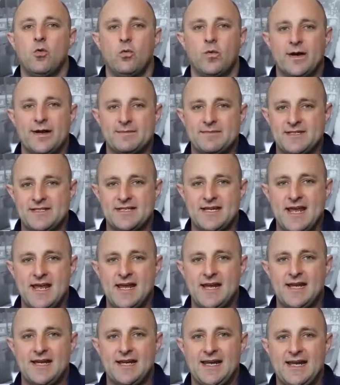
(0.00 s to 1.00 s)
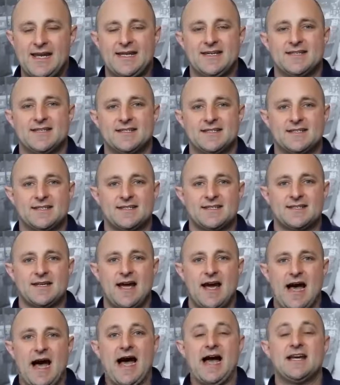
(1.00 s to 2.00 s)
What I'm saying is
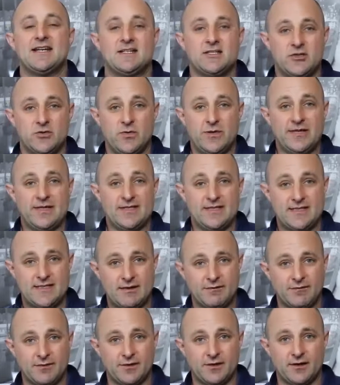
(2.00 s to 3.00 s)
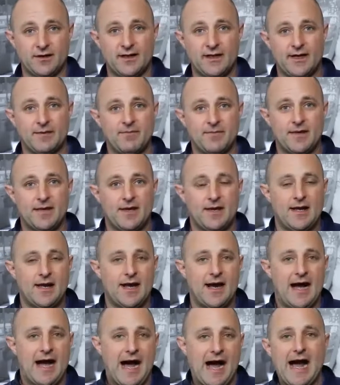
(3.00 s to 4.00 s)
I do it differently.
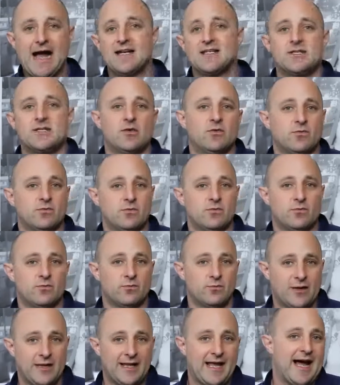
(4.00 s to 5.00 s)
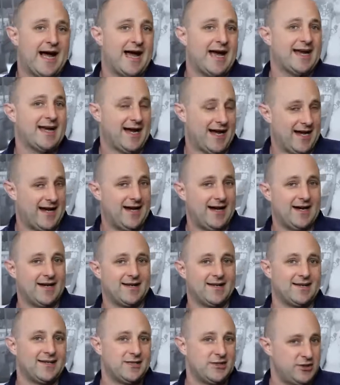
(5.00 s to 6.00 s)
I don't rely
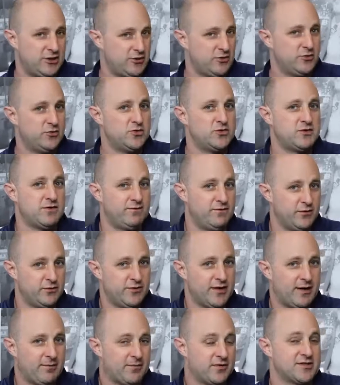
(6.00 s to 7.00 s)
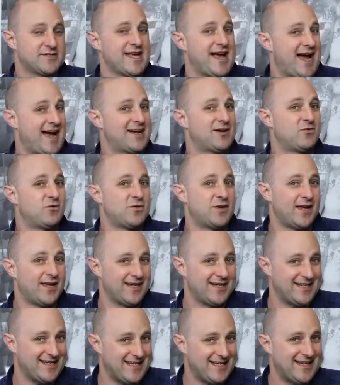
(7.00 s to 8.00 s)
on huge view numbers. I don't
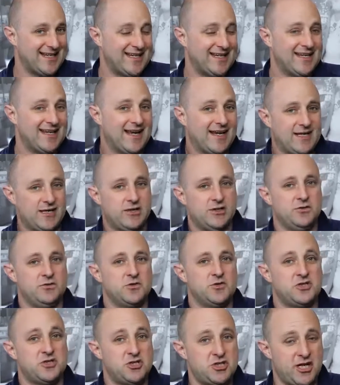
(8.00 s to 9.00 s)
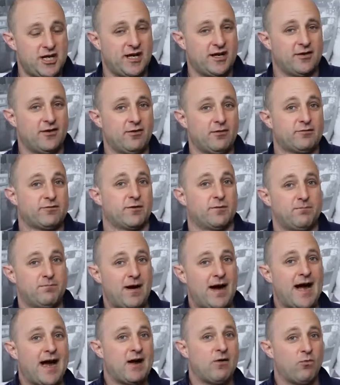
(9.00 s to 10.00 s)
need a huge channel for
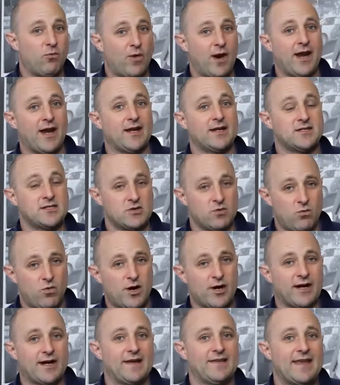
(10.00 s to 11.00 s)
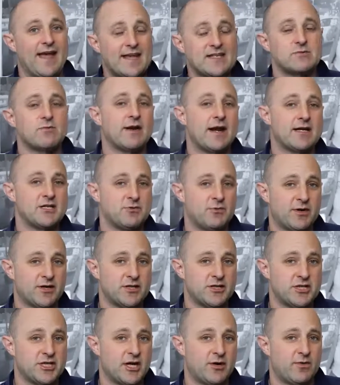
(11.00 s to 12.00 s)
my way to work. And that's what I want
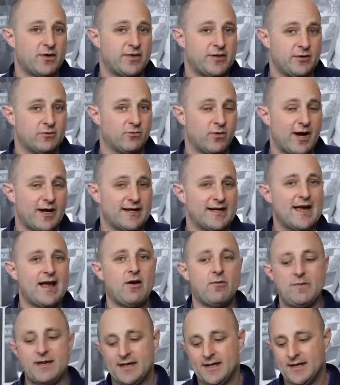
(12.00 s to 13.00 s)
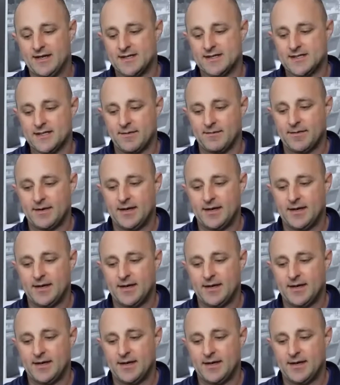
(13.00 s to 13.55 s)
to share with you right now, because